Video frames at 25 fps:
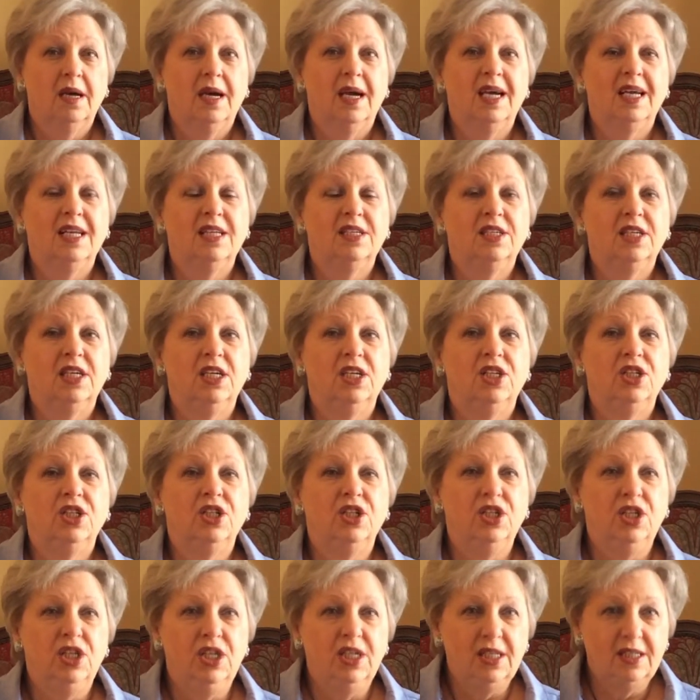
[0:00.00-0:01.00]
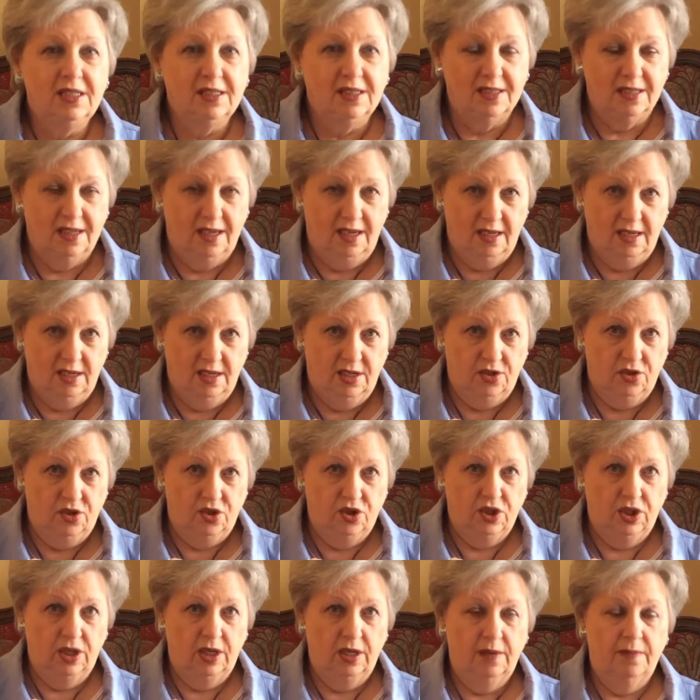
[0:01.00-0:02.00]
and it needs
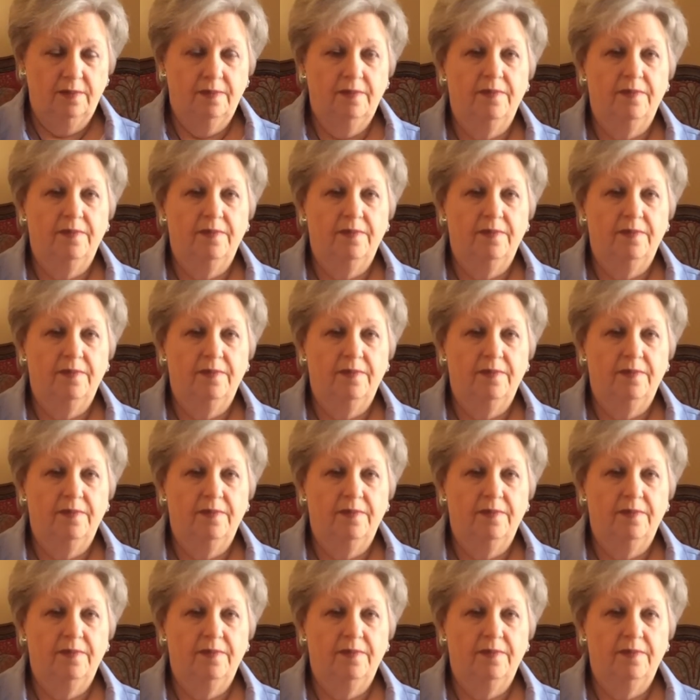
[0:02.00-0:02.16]
energy.